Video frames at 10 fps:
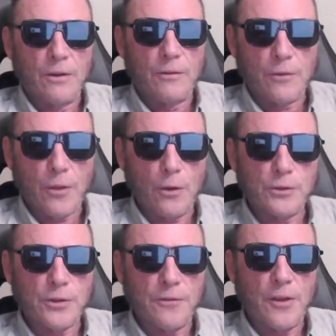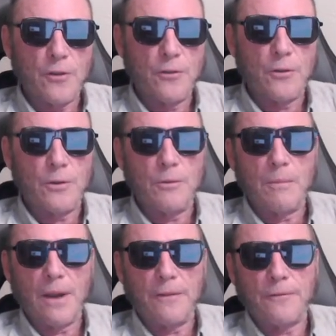for those of you,
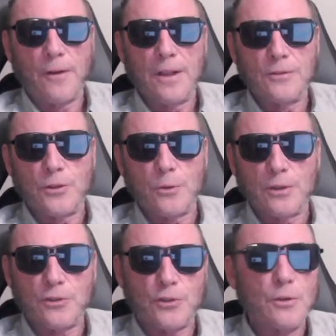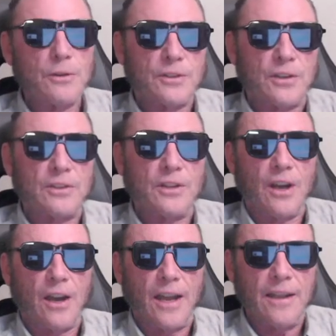my friends, who are soon to
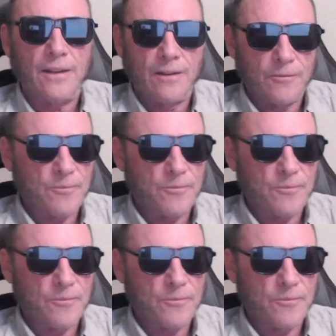die,